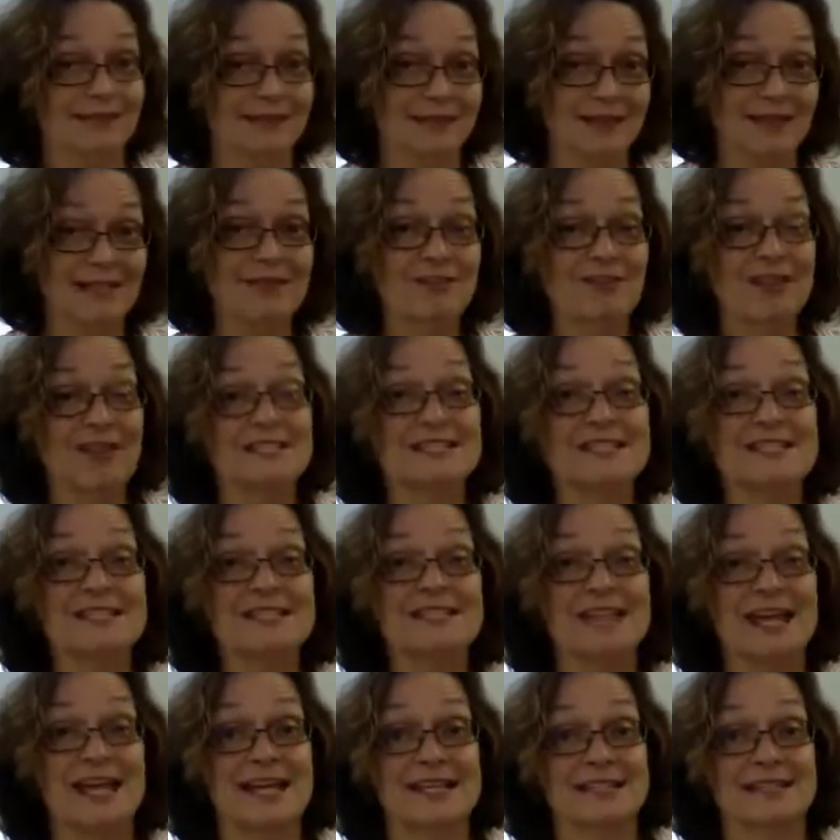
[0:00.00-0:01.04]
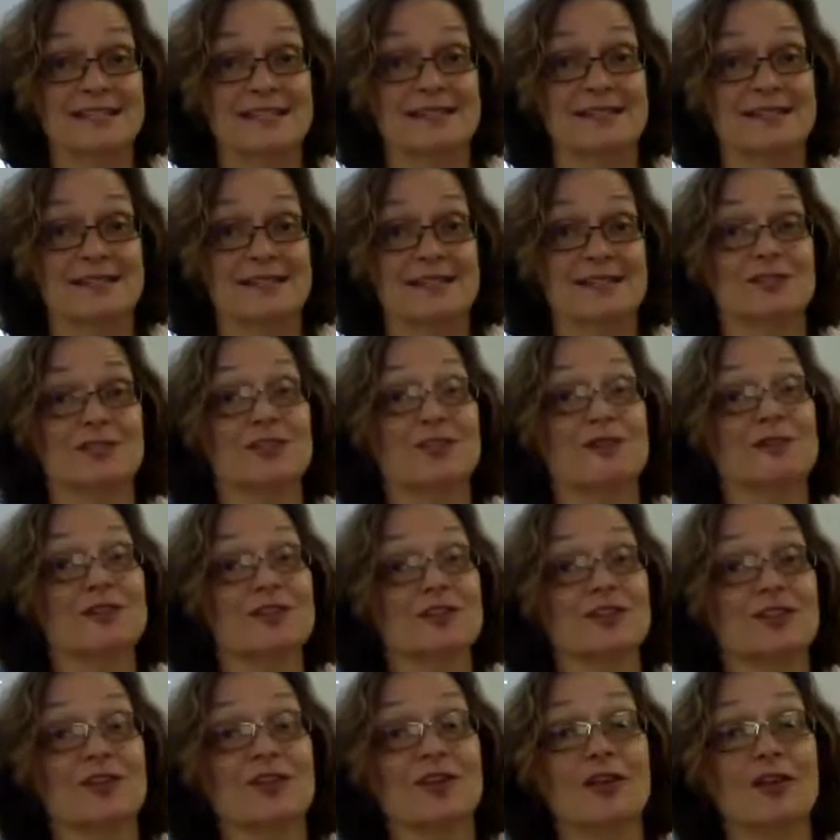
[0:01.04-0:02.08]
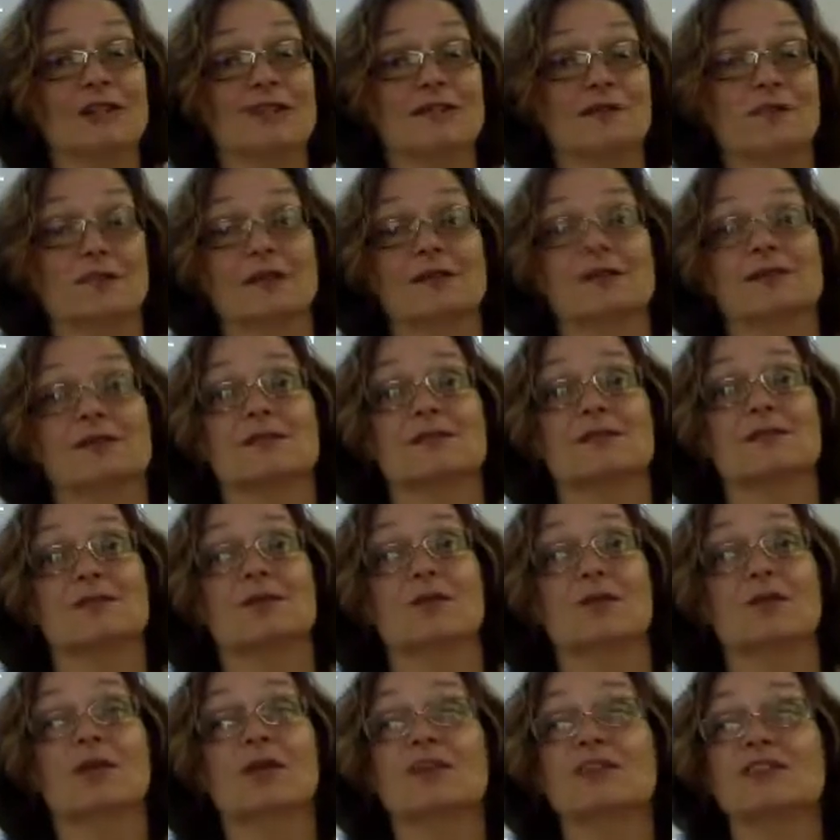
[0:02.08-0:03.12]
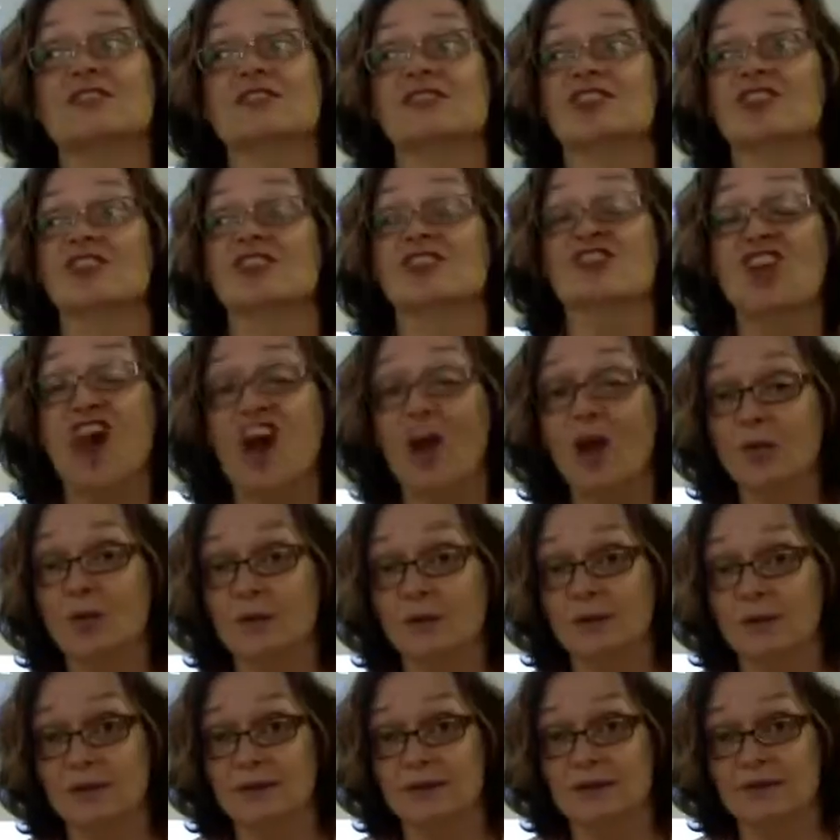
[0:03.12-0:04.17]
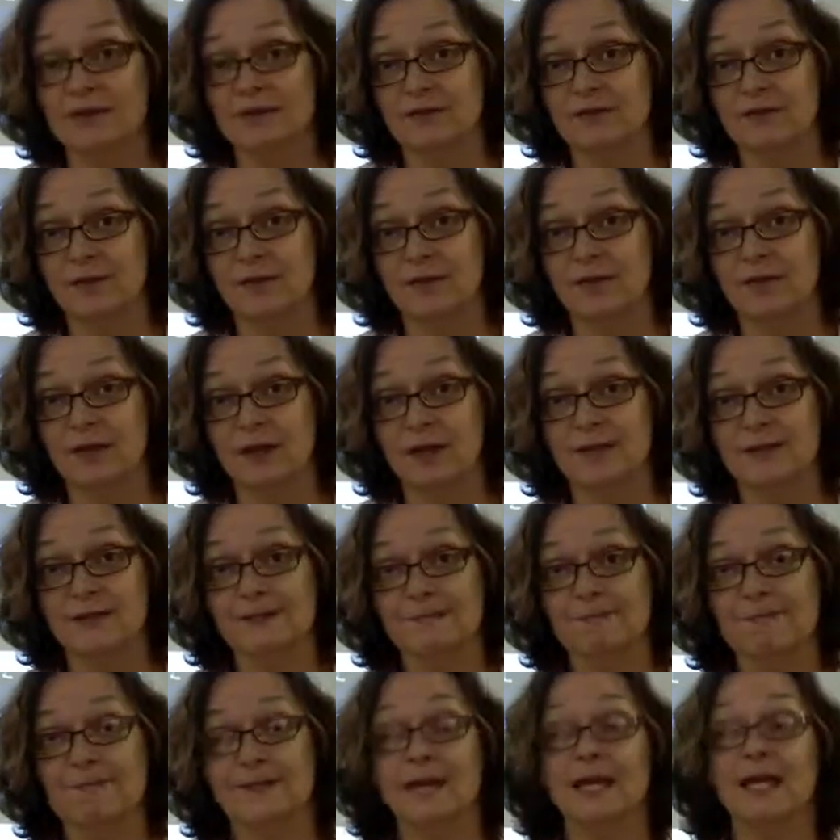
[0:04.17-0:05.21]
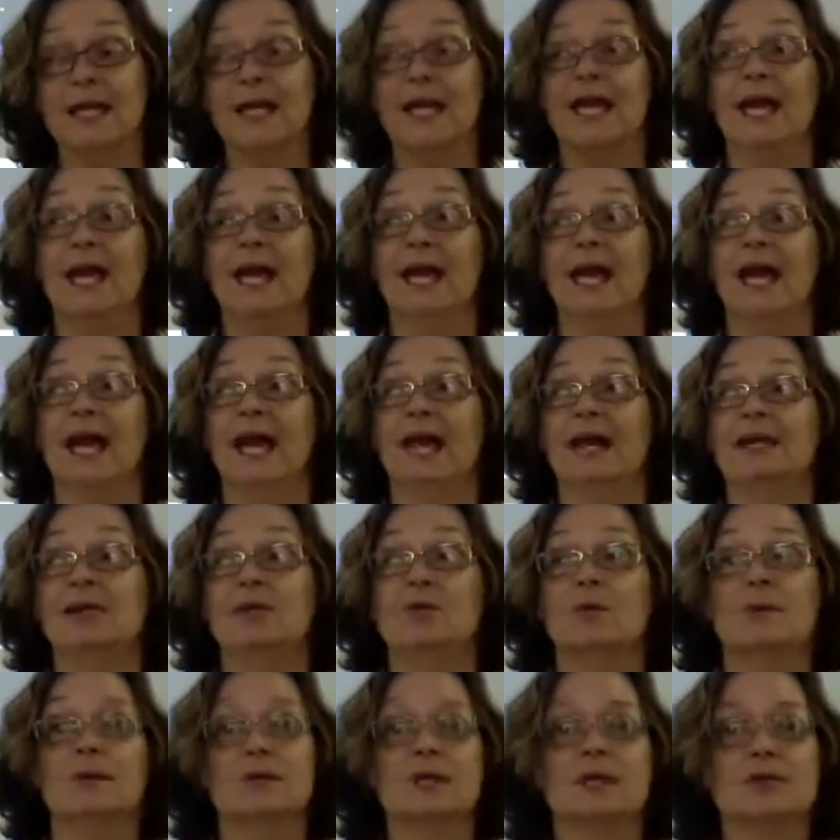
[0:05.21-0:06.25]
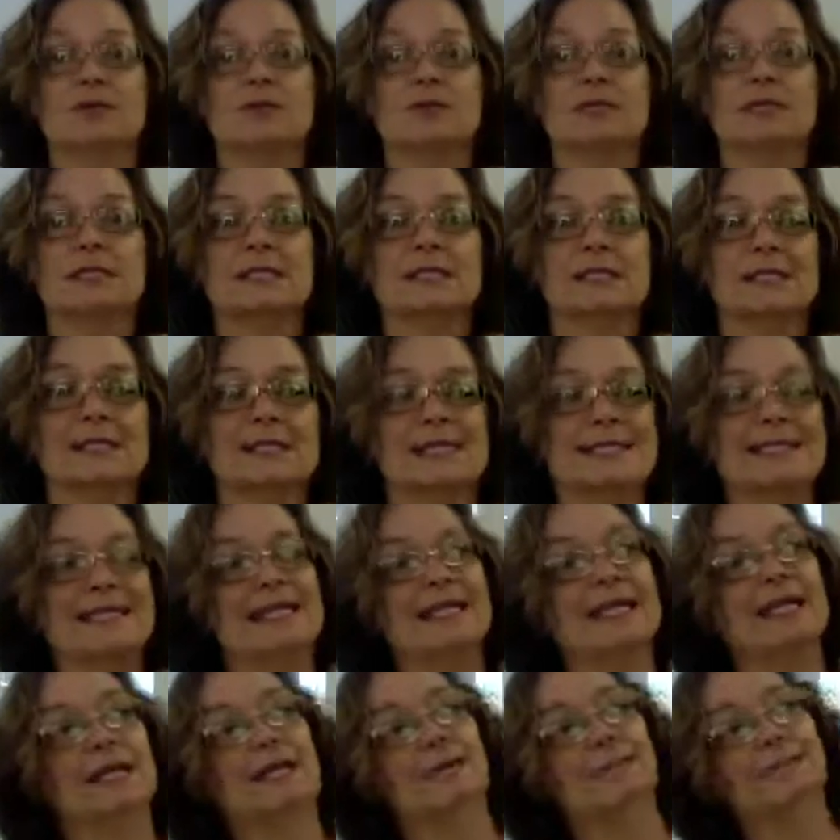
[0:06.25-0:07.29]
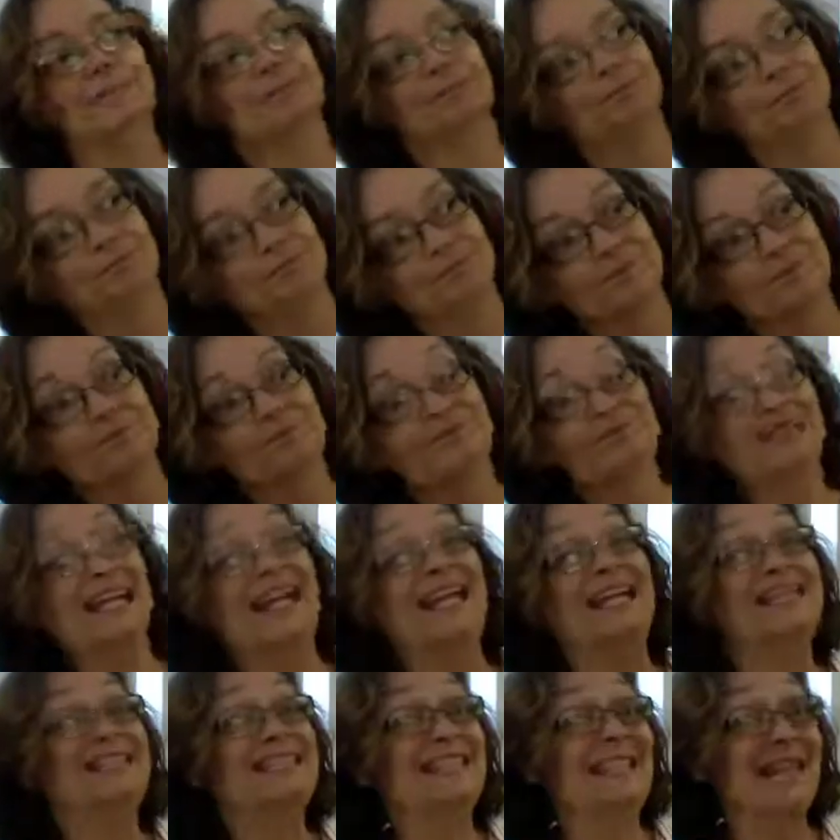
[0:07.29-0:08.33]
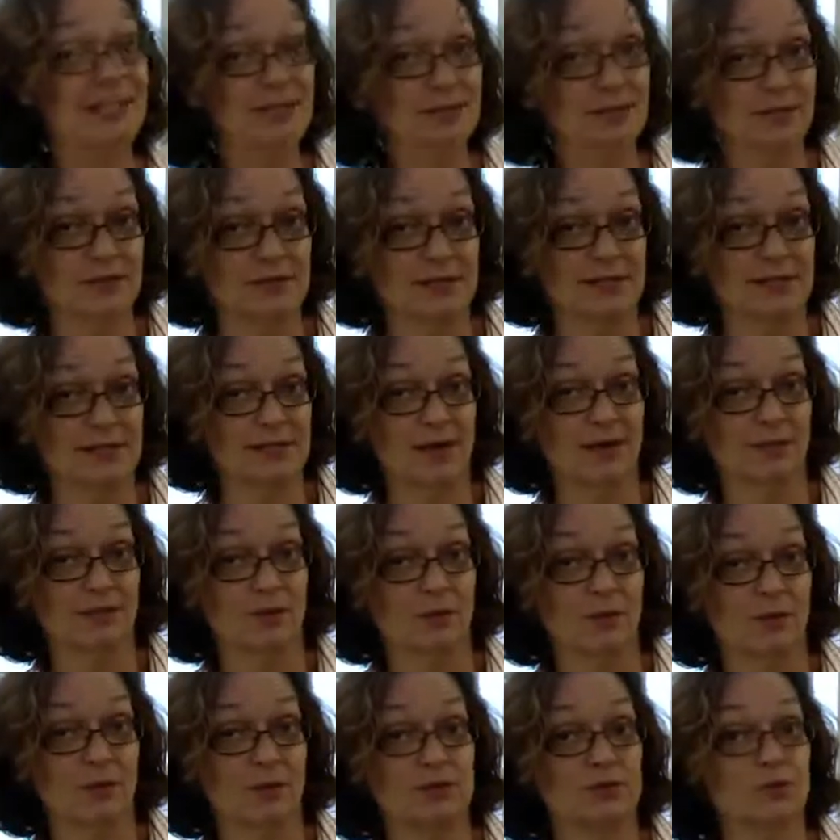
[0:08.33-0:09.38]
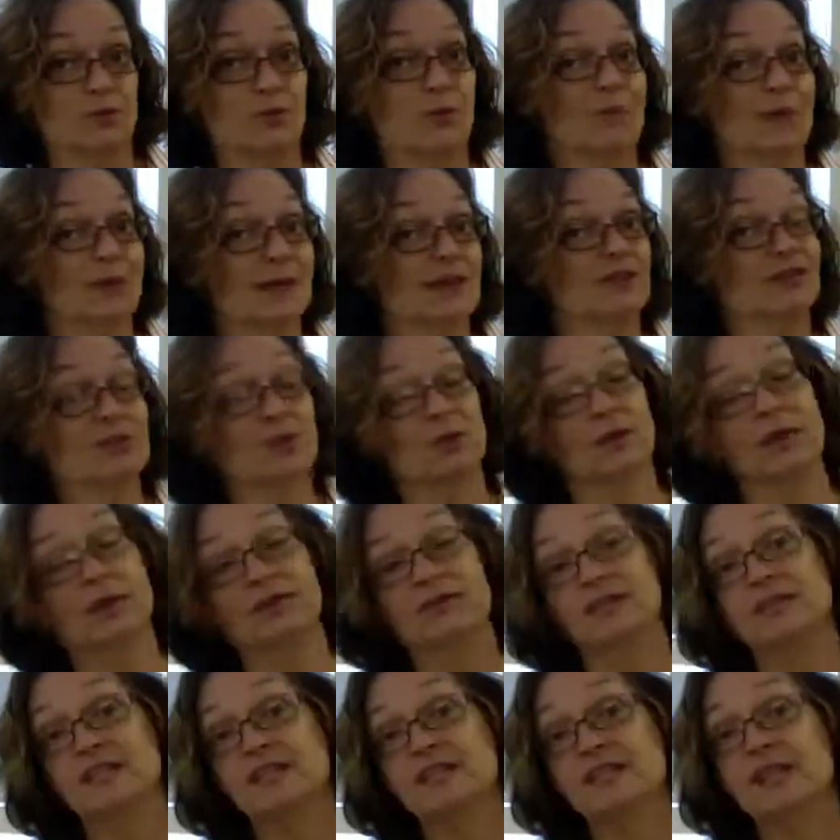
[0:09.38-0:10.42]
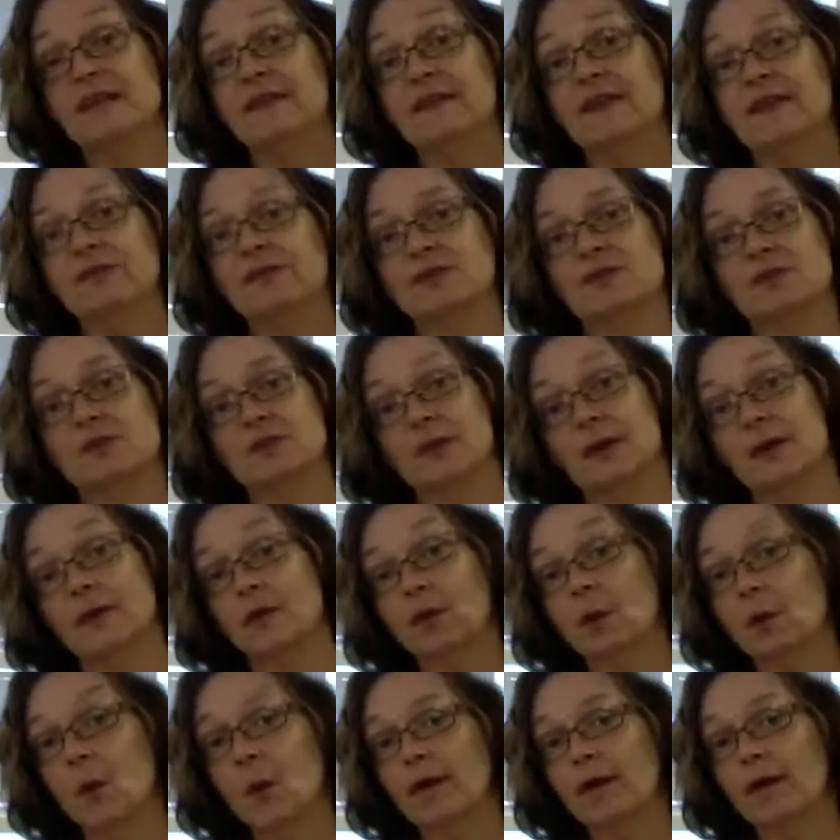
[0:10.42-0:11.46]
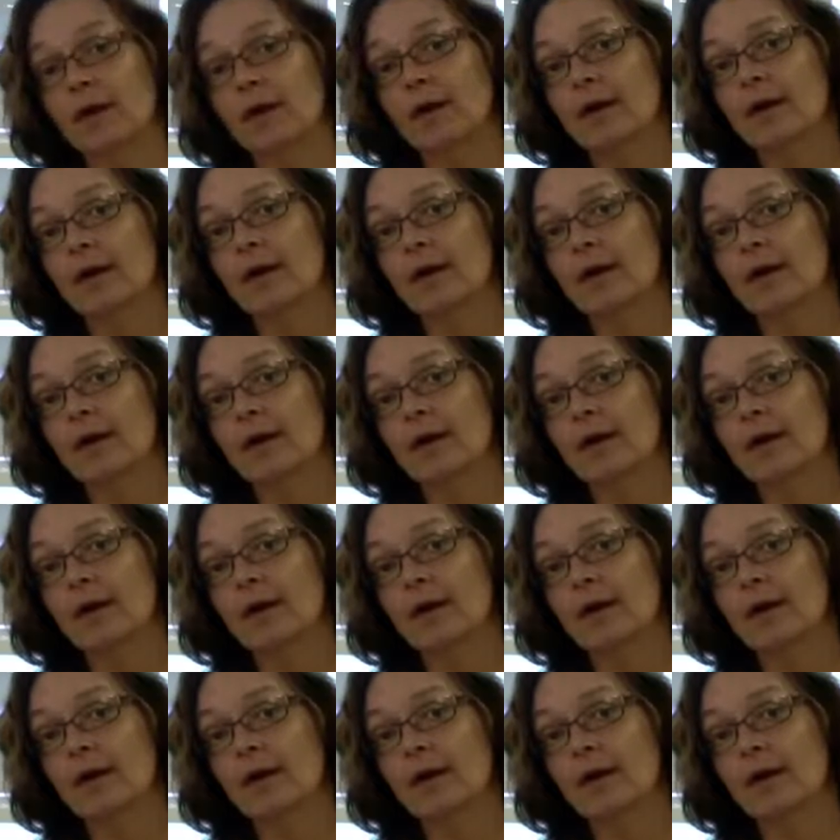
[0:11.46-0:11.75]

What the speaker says: even as this essayist says, there are still lots of places in New Orleans that are not rebuilt after the flood. And it would be interesting to see 10 years out, which will be in 2015, that's just around the corner,